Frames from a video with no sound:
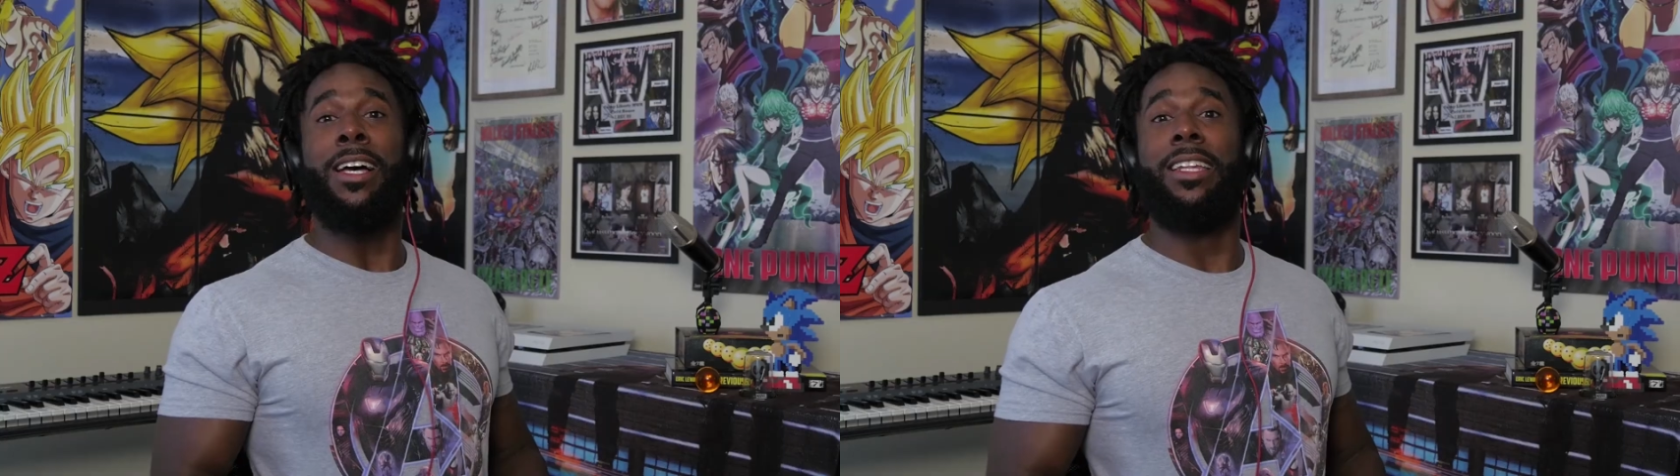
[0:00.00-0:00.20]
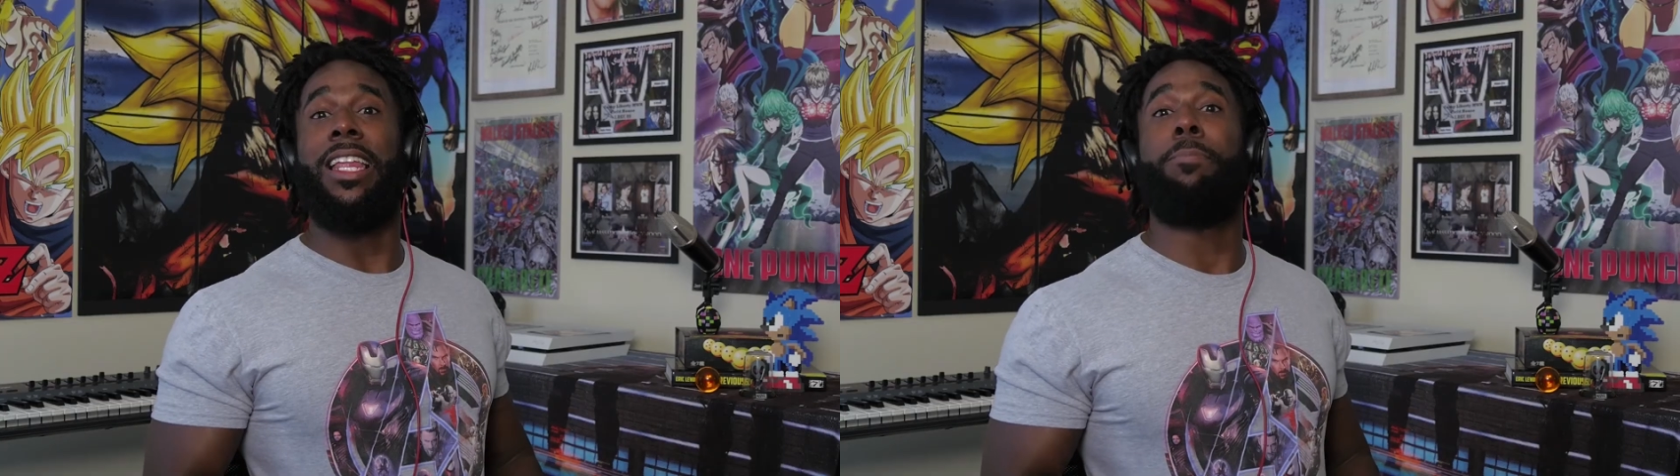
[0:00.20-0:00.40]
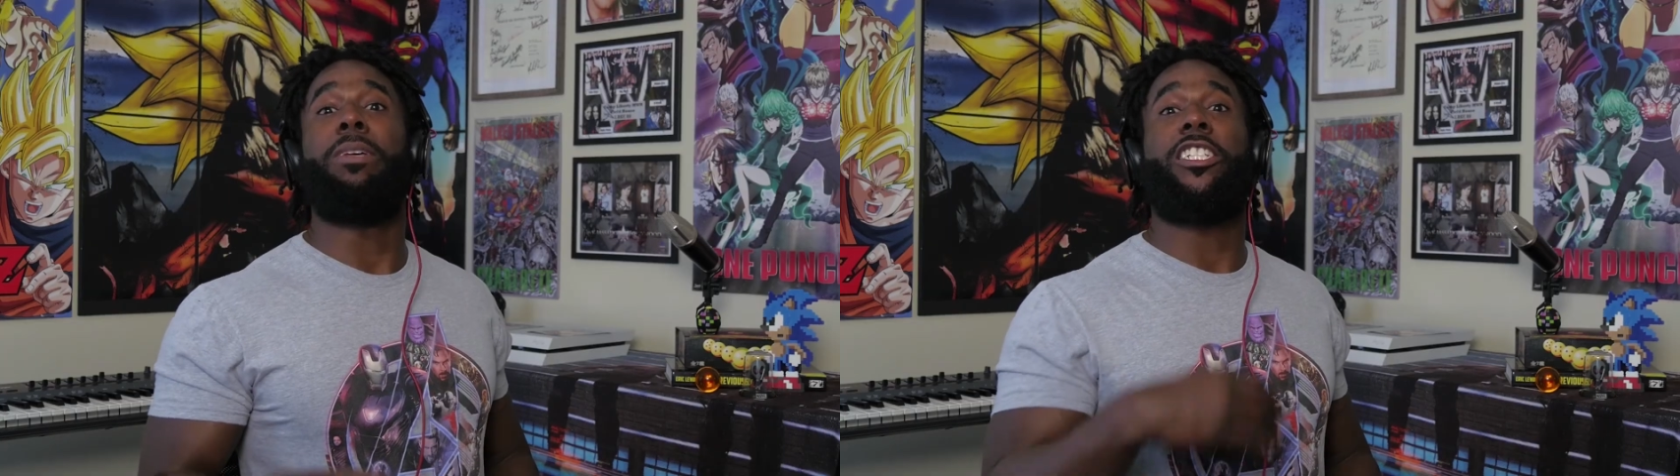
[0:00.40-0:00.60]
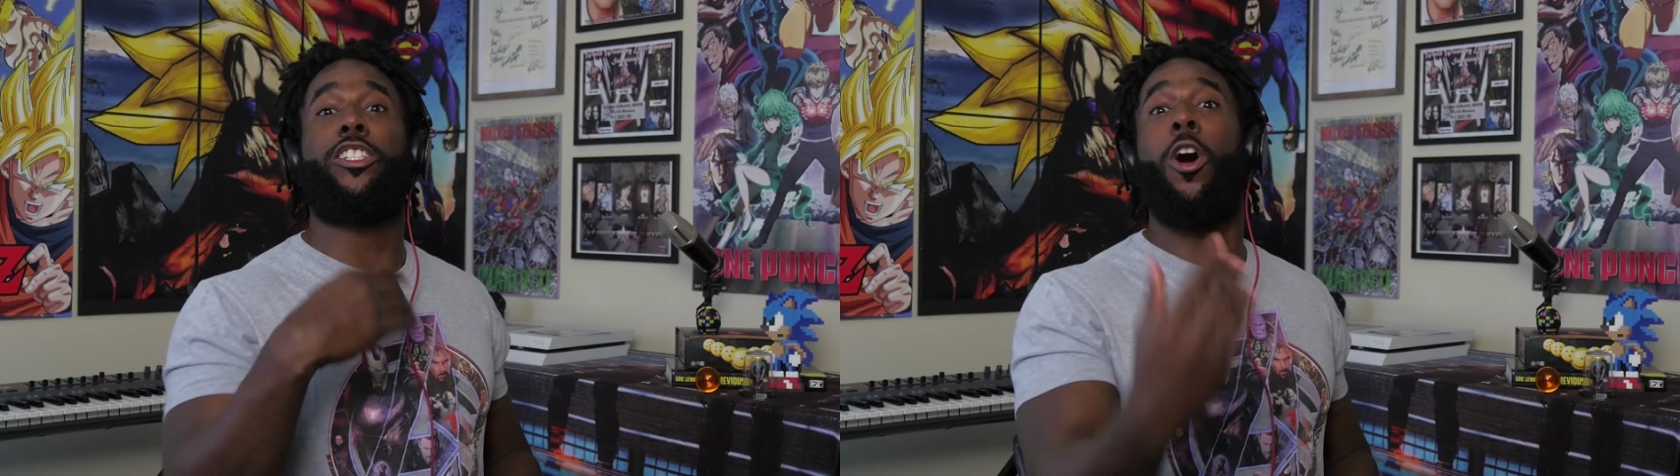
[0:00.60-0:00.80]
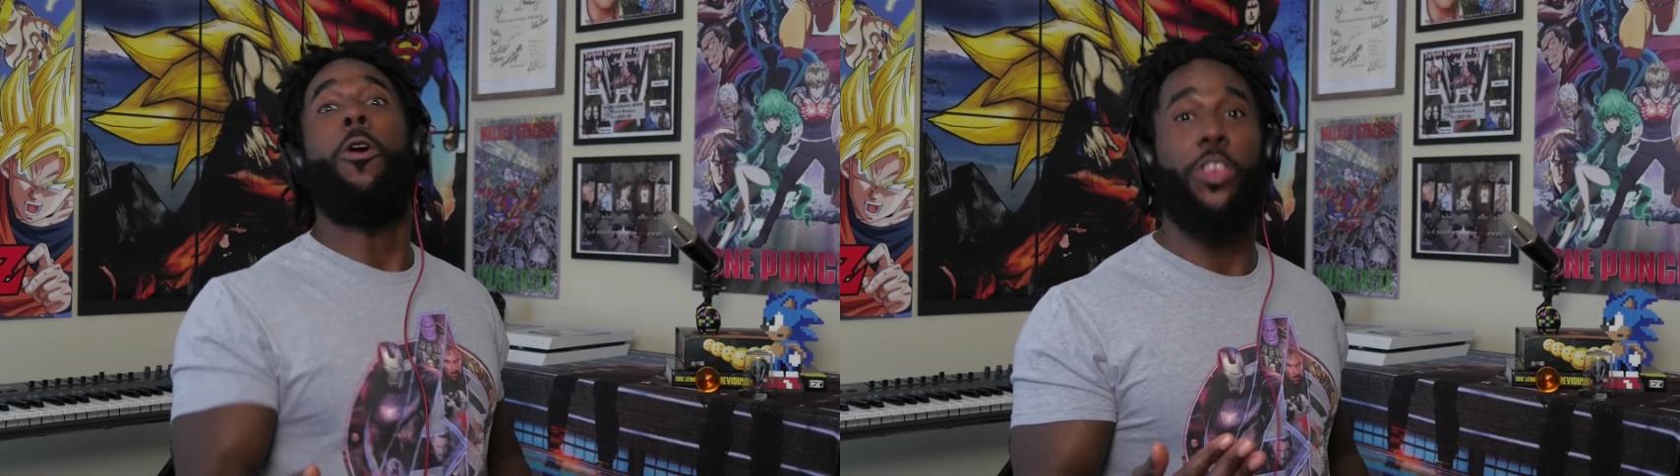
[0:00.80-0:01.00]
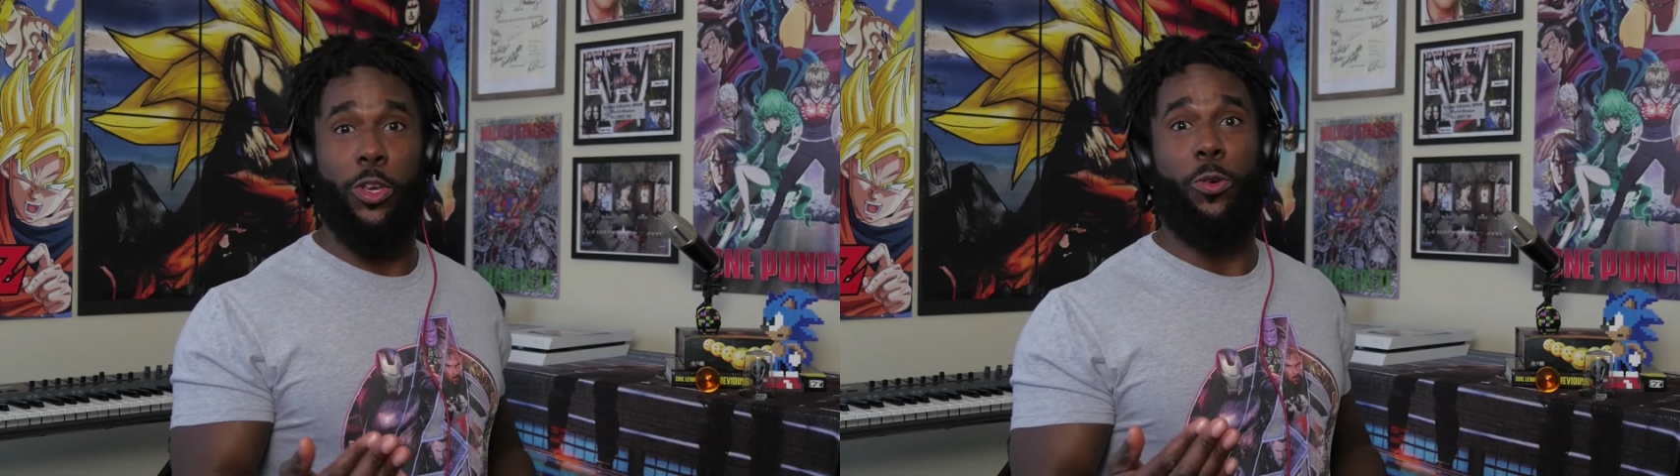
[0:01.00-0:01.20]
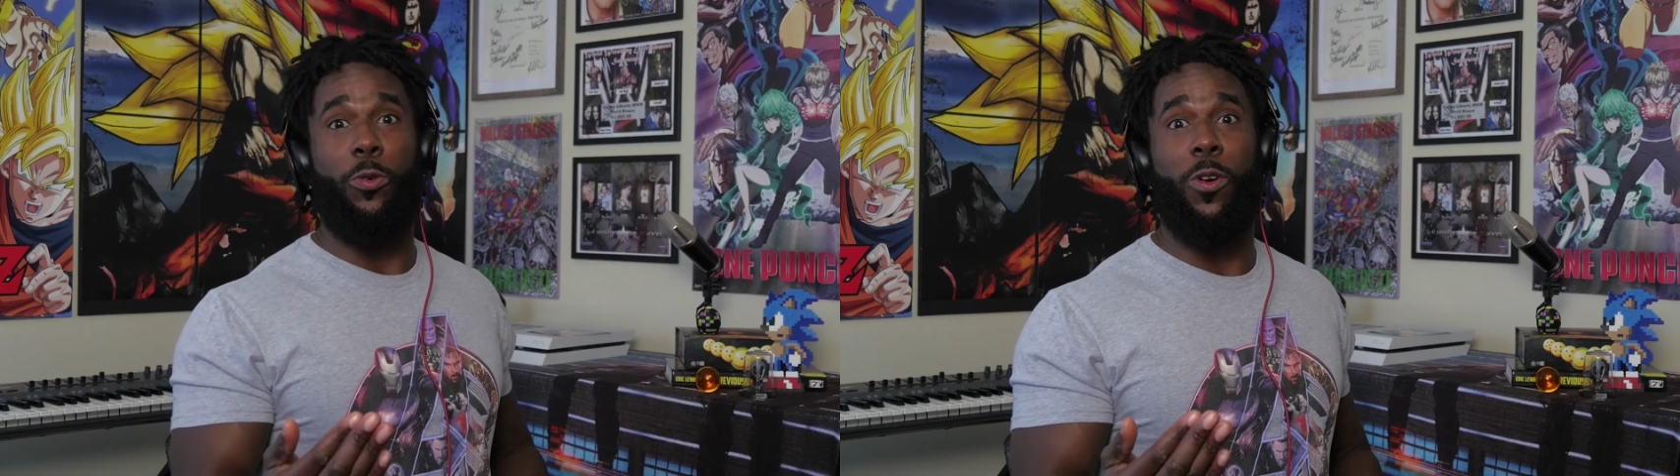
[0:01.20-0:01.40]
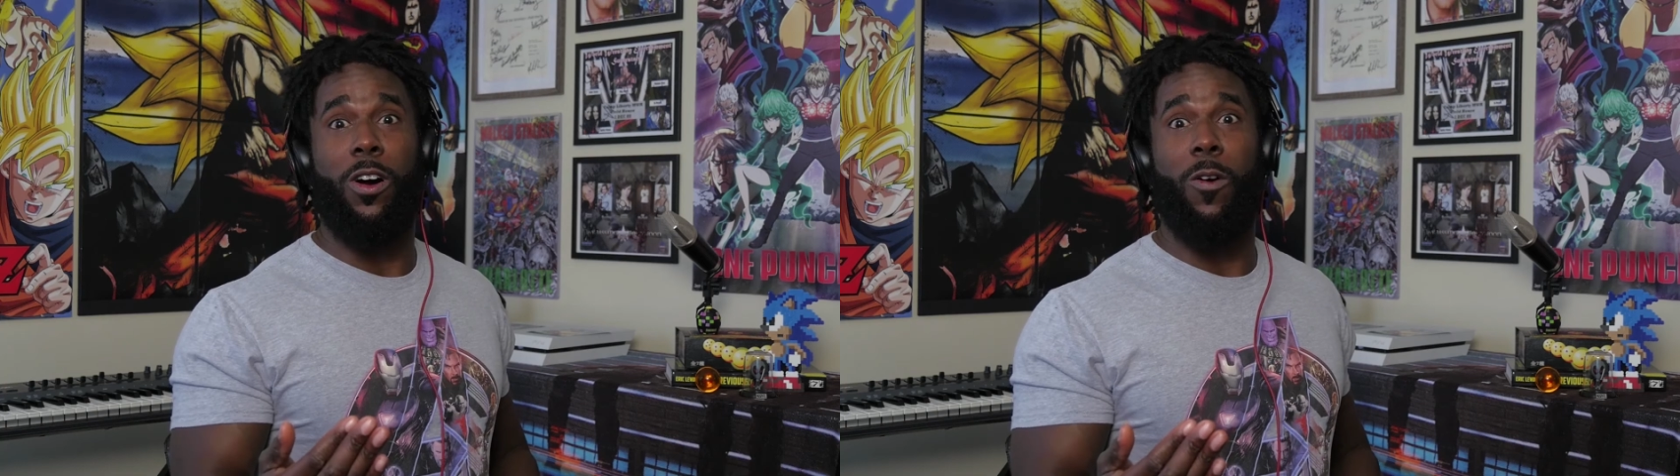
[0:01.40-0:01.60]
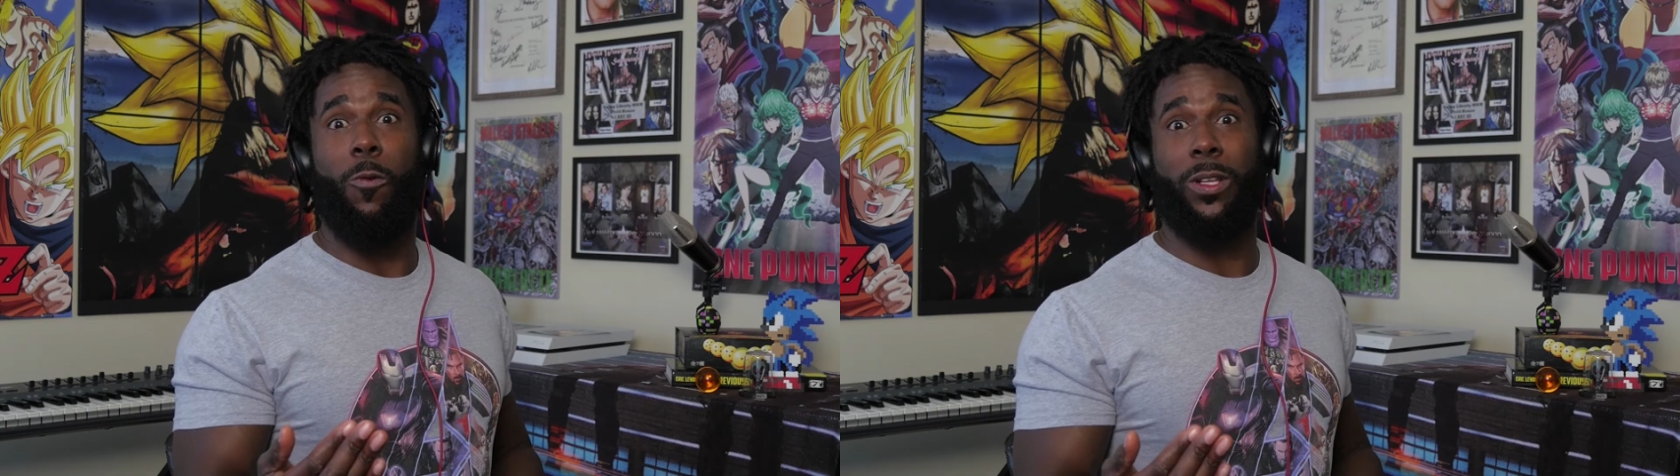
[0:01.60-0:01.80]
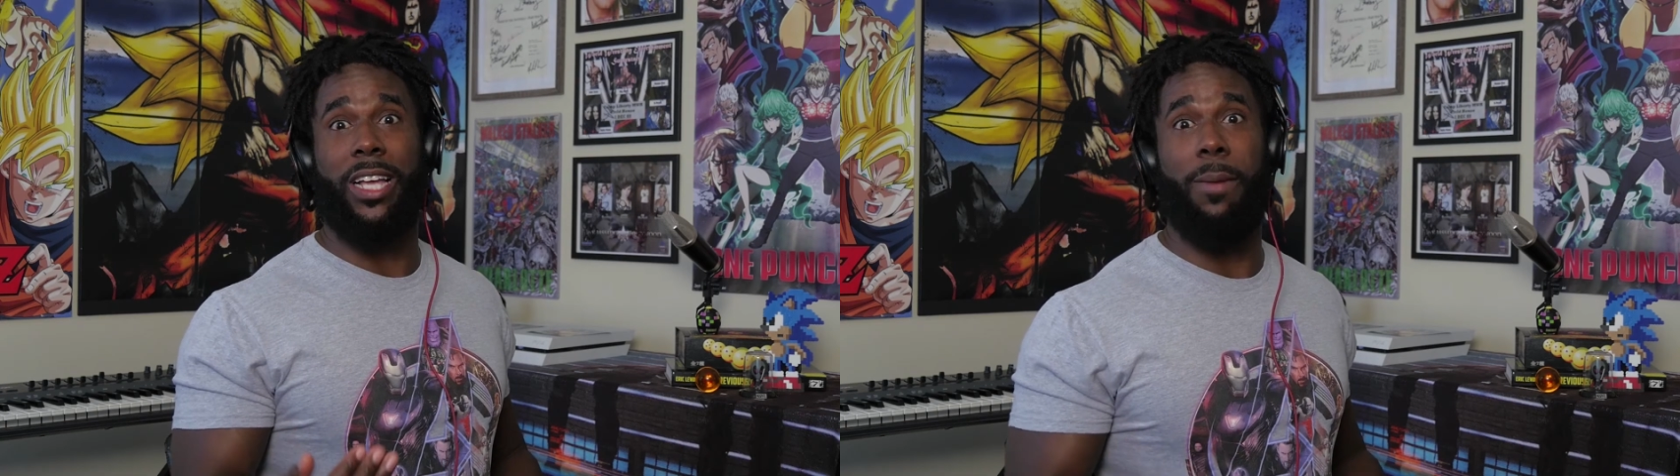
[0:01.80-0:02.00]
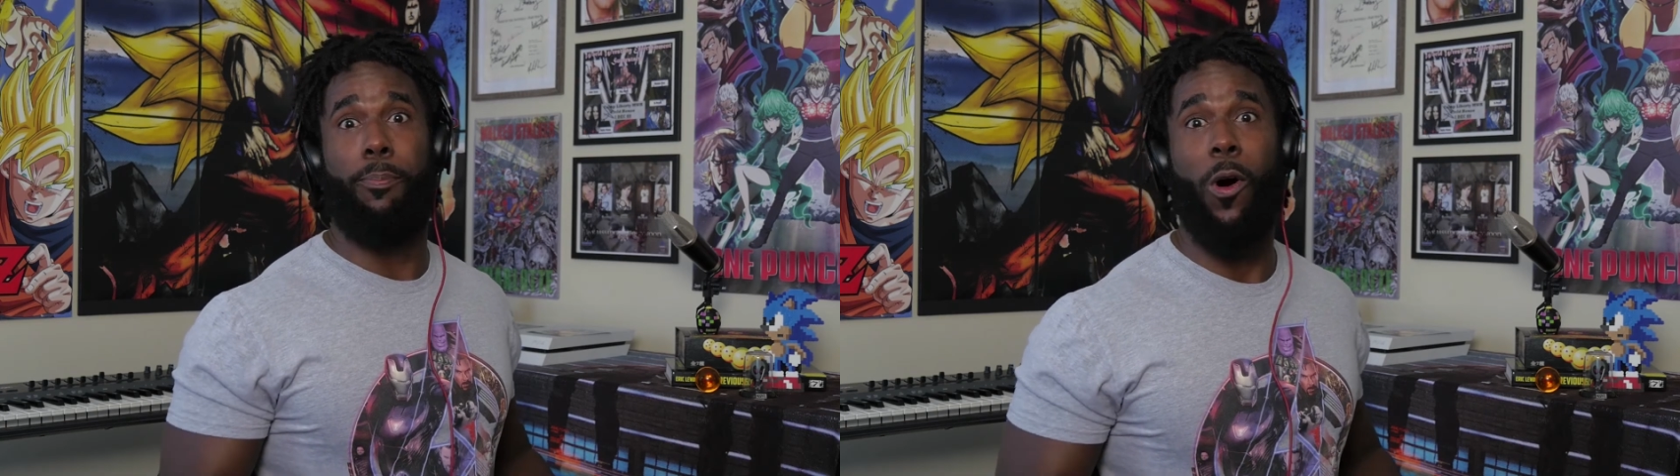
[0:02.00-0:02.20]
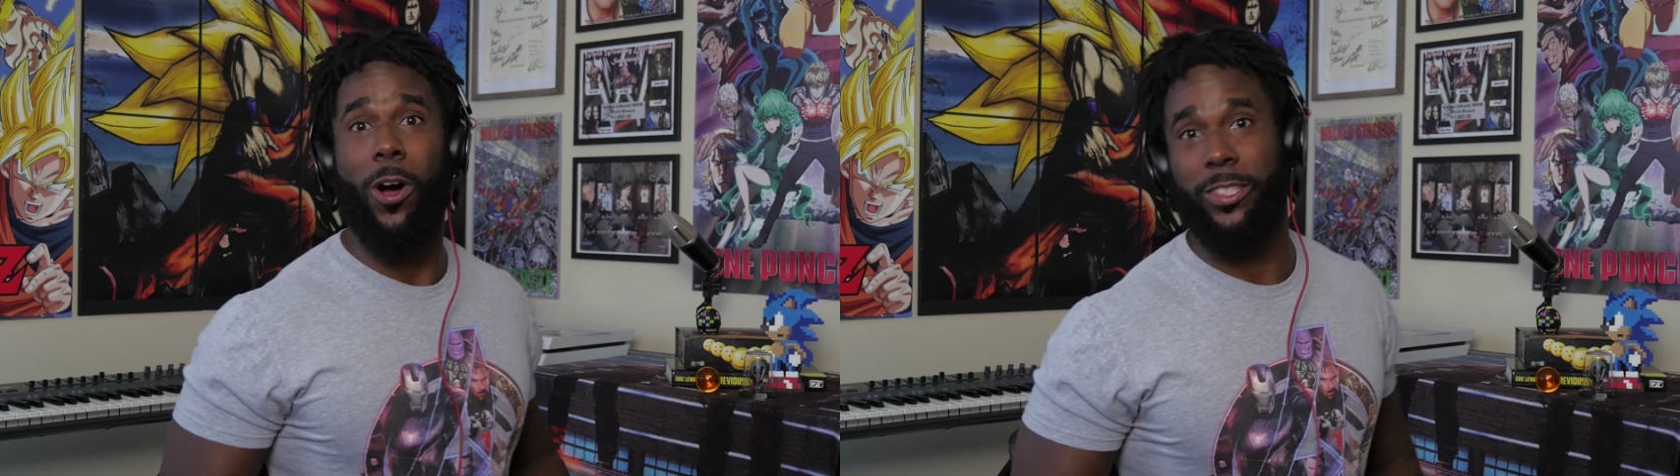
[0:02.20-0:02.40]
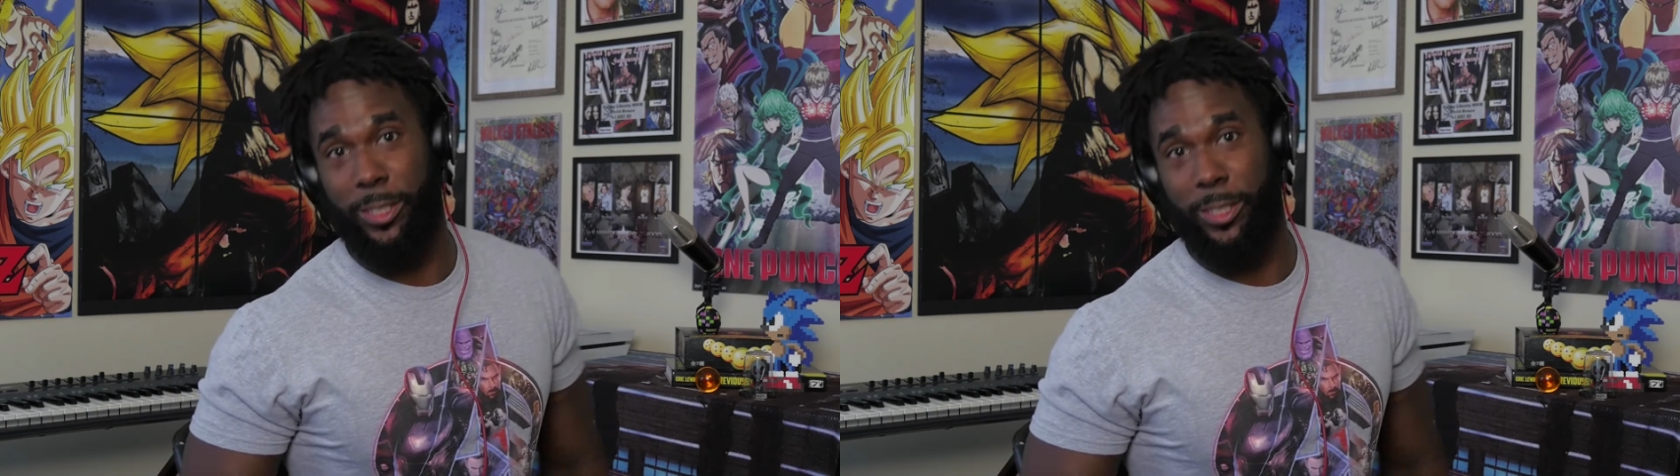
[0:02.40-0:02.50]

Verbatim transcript: Let me show you what I bought.